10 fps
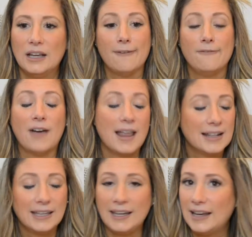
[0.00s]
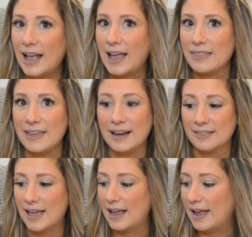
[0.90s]
Finally, I think
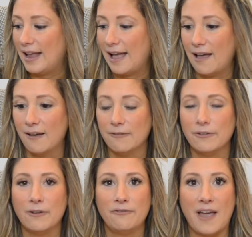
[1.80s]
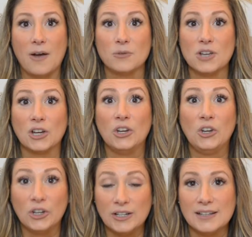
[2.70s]
that I have found a
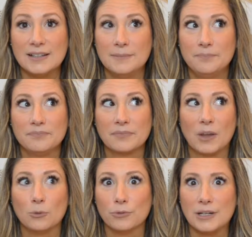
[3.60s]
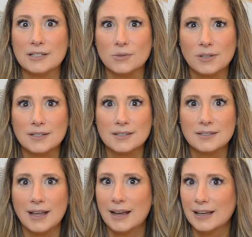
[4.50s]
good resource,
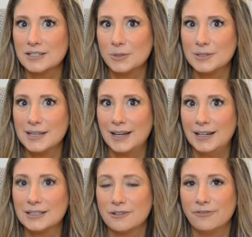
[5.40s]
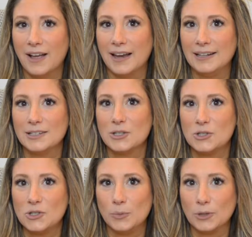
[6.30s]
I guess you would say, to find
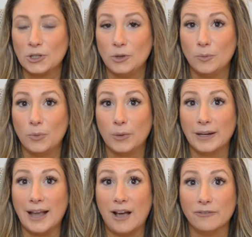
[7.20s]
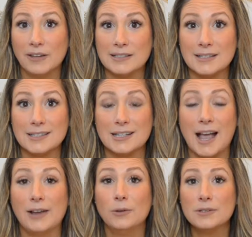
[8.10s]
super cute boy outfits and
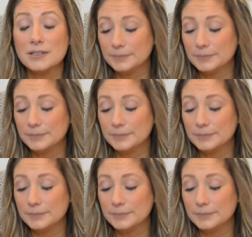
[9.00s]
styles.